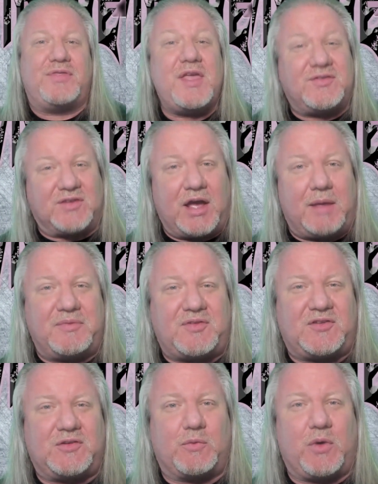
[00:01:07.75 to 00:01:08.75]
This comes
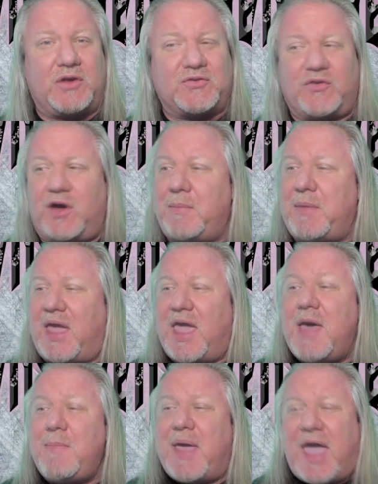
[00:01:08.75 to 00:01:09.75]
as a request from
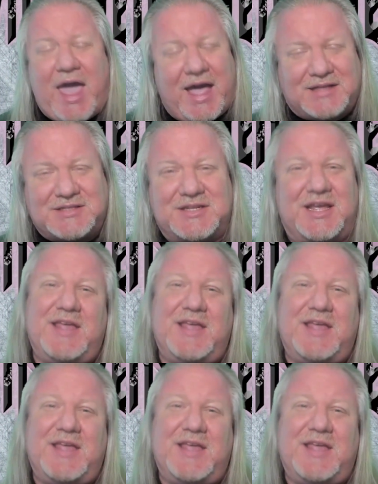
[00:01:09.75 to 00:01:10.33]
Emmett,